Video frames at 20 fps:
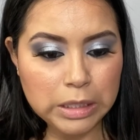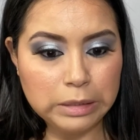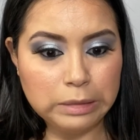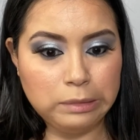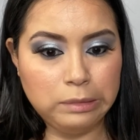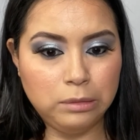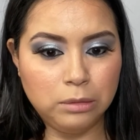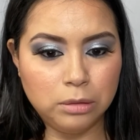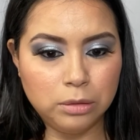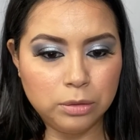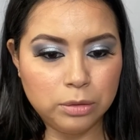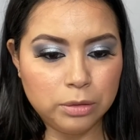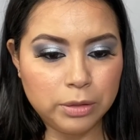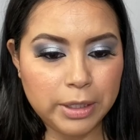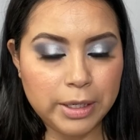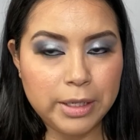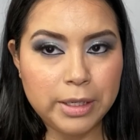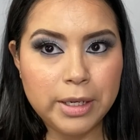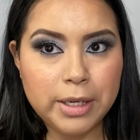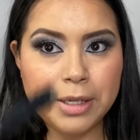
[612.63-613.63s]
Oof,
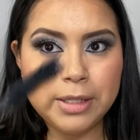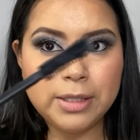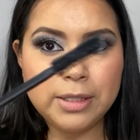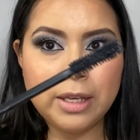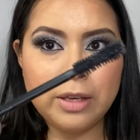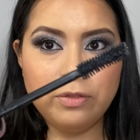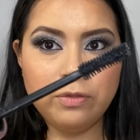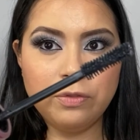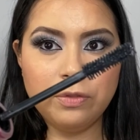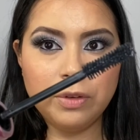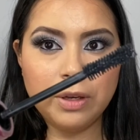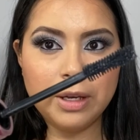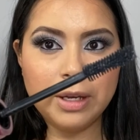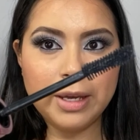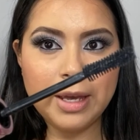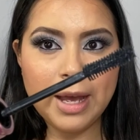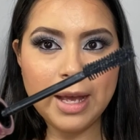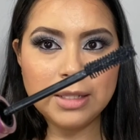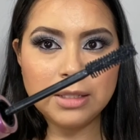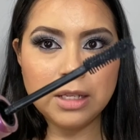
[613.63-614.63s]
it
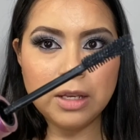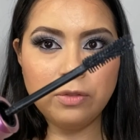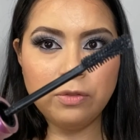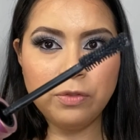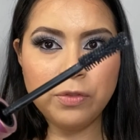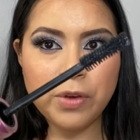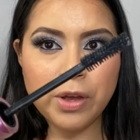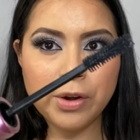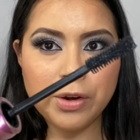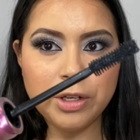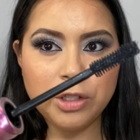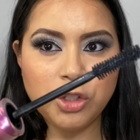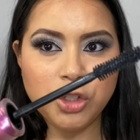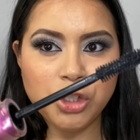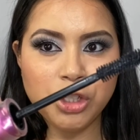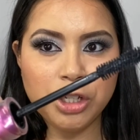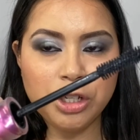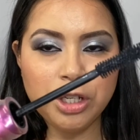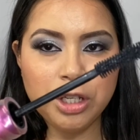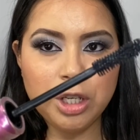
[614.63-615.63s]
has a very
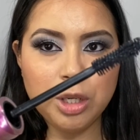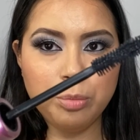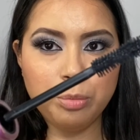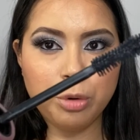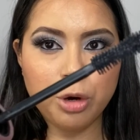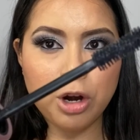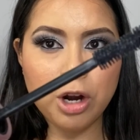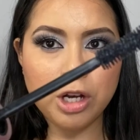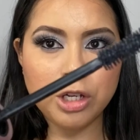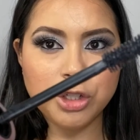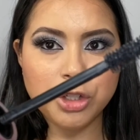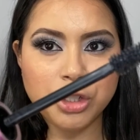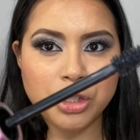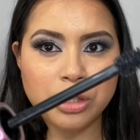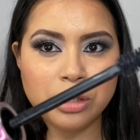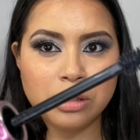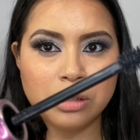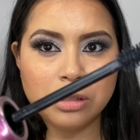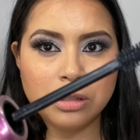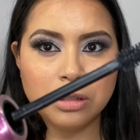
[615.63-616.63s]
chunky brush.
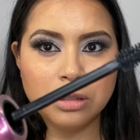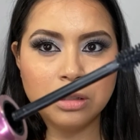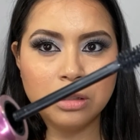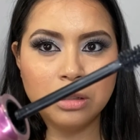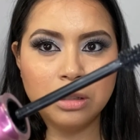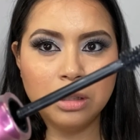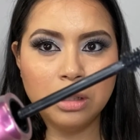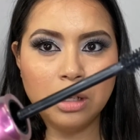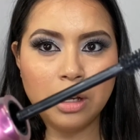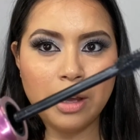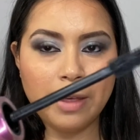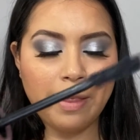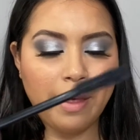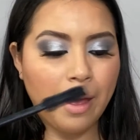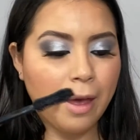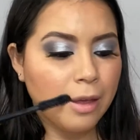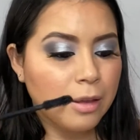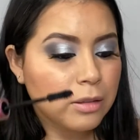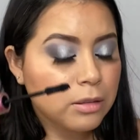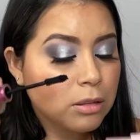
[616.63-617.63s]
Look at
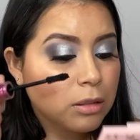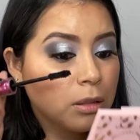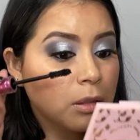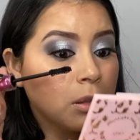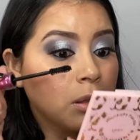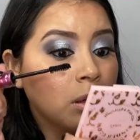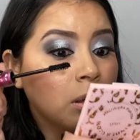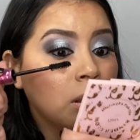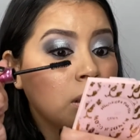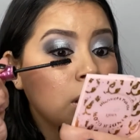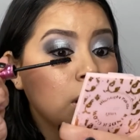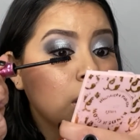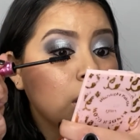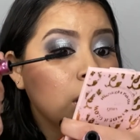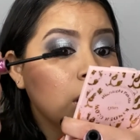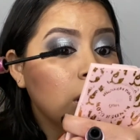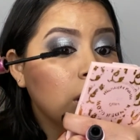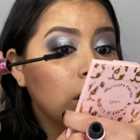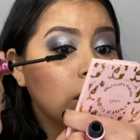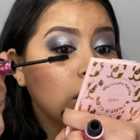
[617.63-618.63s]
that.